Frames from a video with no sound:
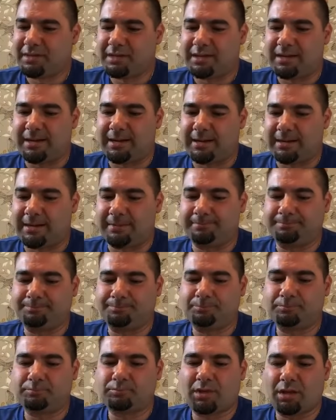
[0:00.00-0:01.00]

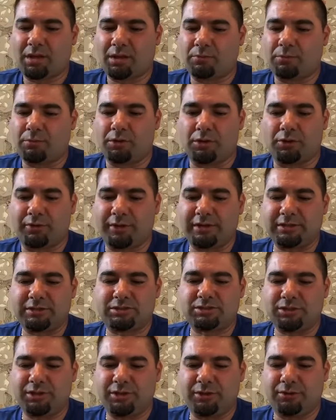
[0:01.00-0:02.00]
well,
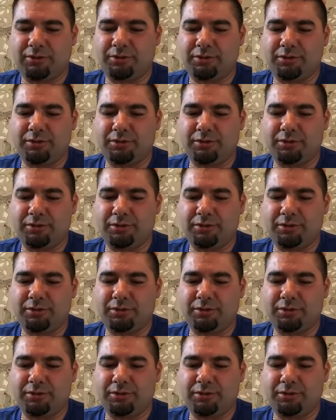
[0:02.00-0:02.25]
Chris, you know,